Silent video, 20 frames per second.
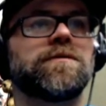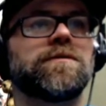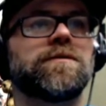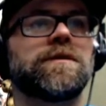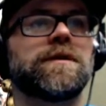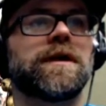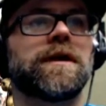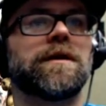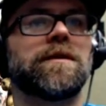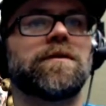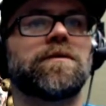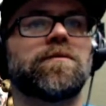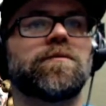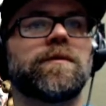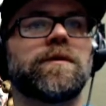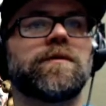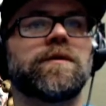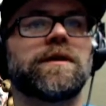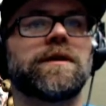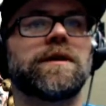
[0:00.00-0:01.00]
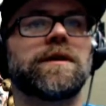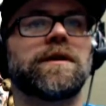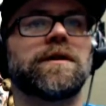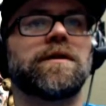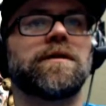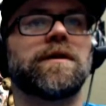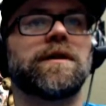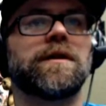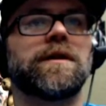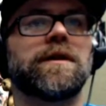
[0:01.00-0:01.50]
that little bit right there
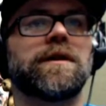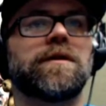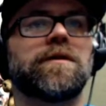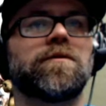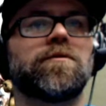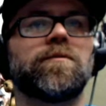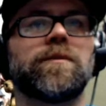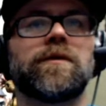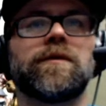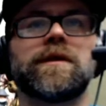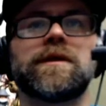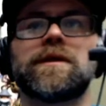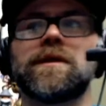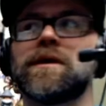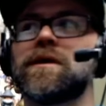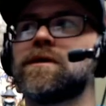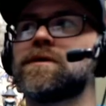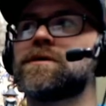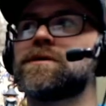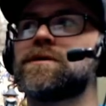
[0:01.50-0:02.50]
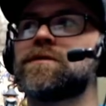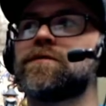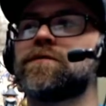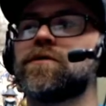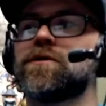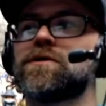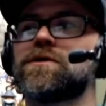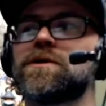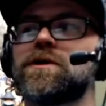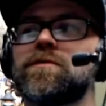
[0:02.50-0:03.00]
and that little bit right there, just the
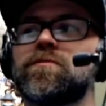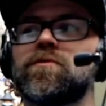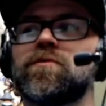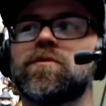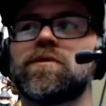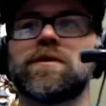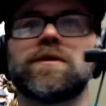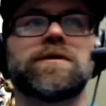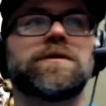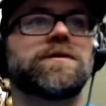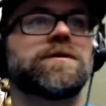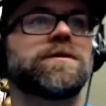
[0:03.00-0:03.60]
first couple words.